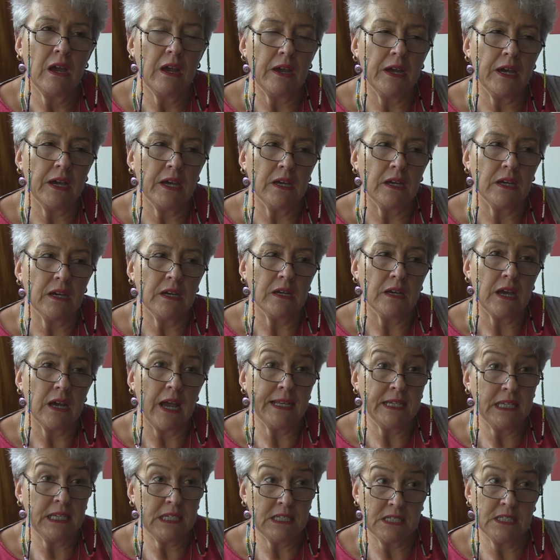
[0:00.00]

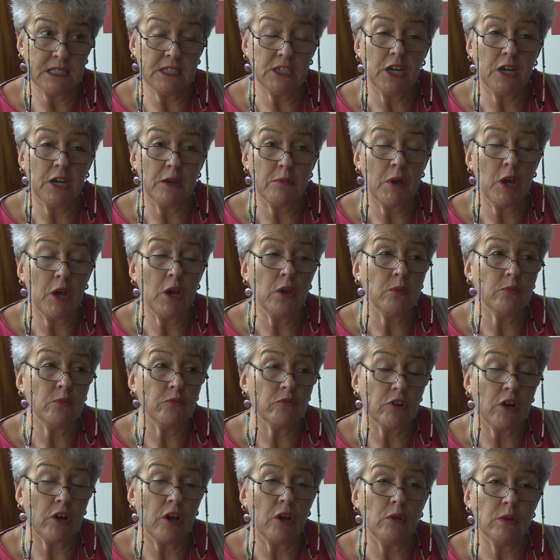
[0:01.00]
And he didn't come home
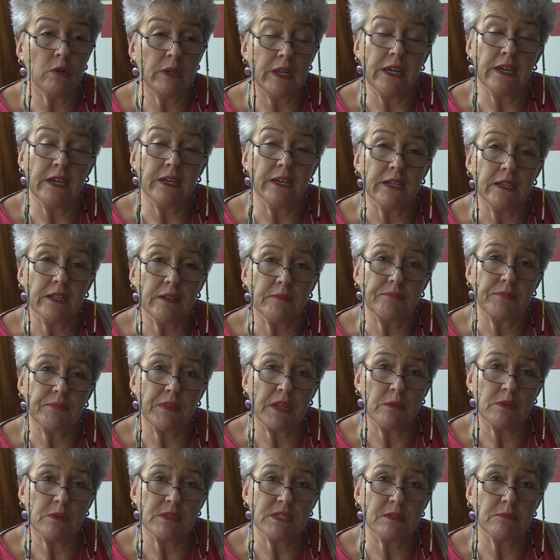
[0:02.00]
for a whole year.
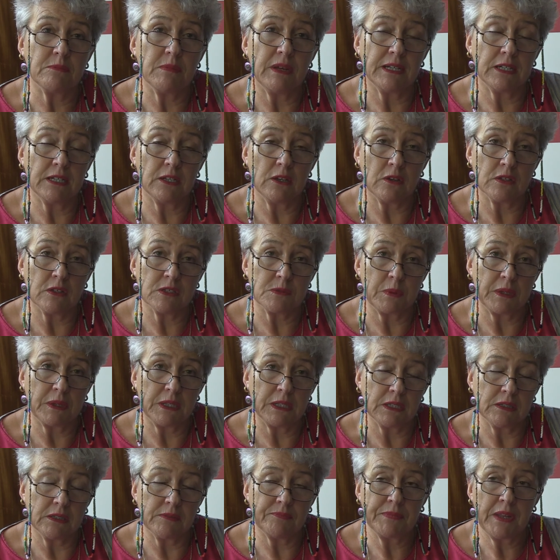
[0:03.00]
He was in mental
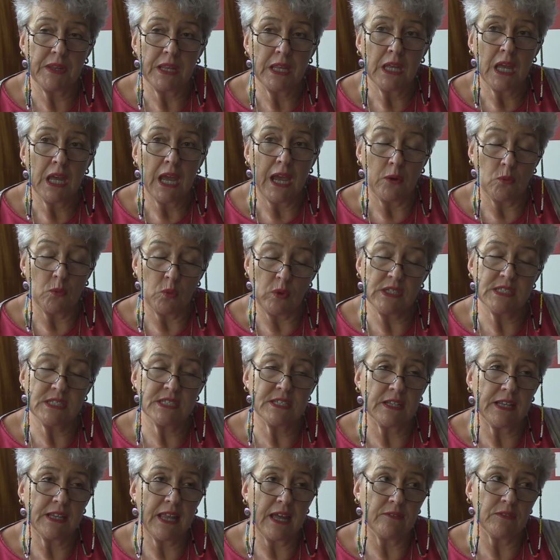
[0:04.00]
hospital, and we
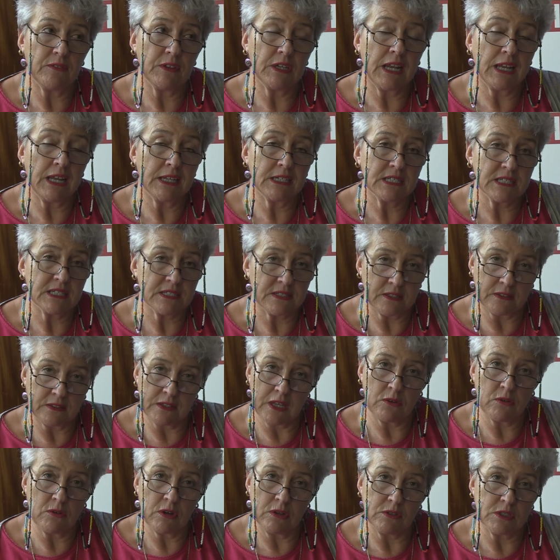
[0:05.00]
still have the letters that
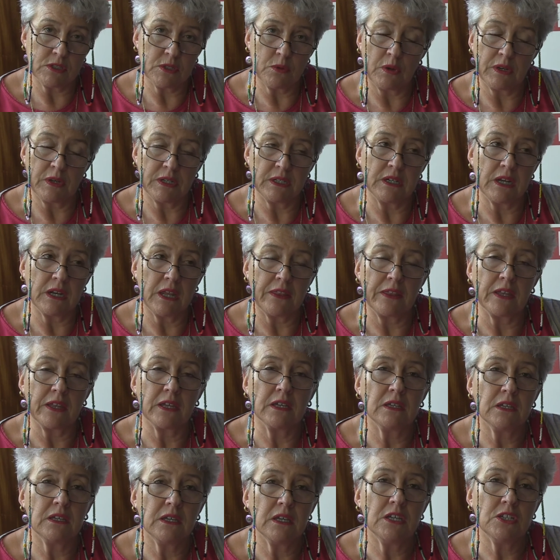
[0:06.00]
they wrote to one another
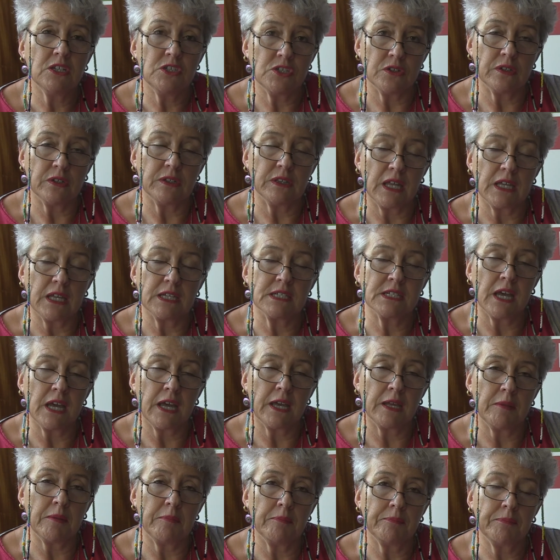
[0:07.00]
during that
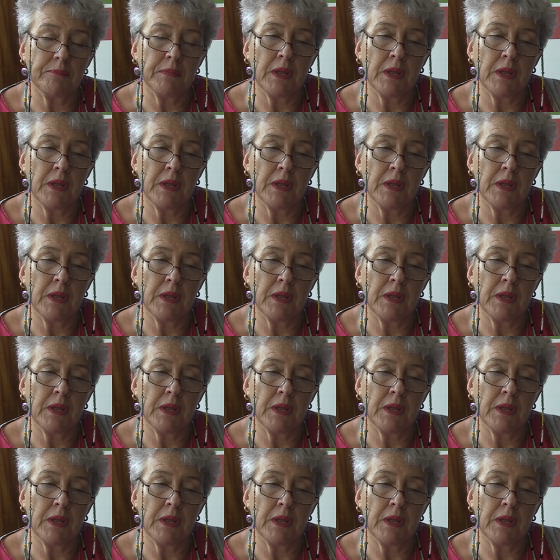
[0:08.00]
time.